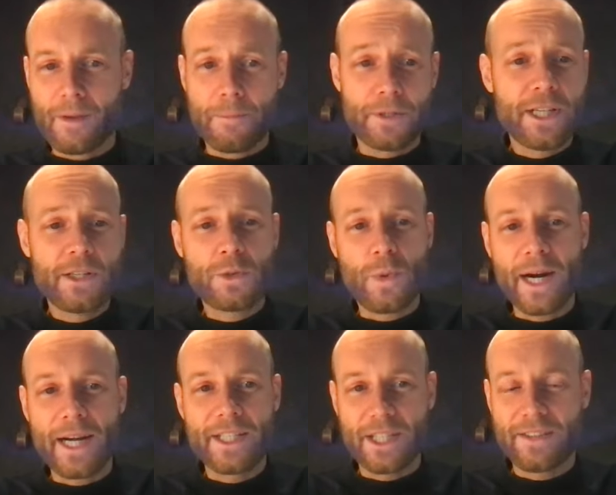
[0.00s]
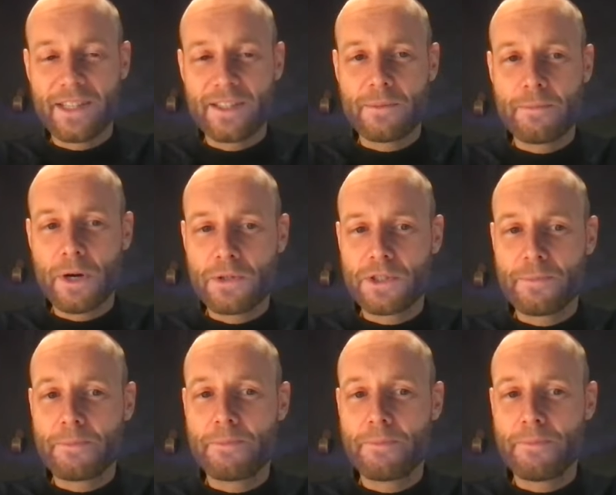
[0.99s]
percentage wise, I think the most
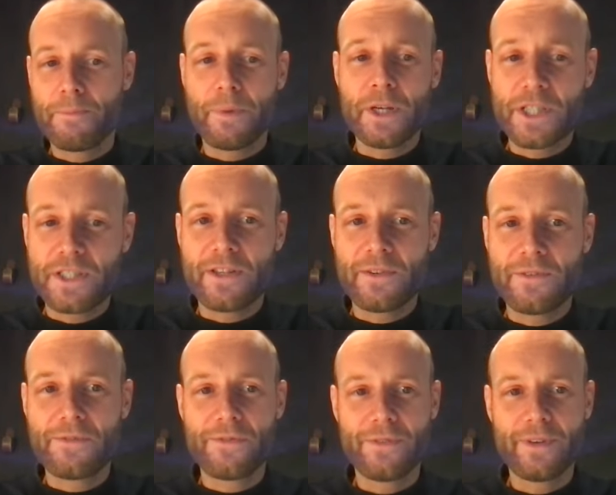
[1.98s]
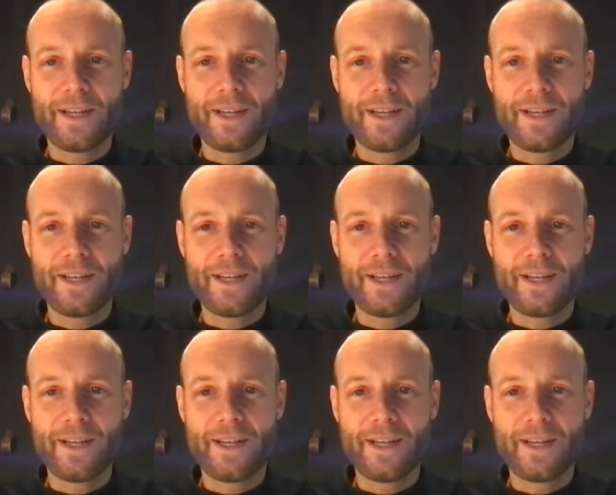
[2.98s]
positive.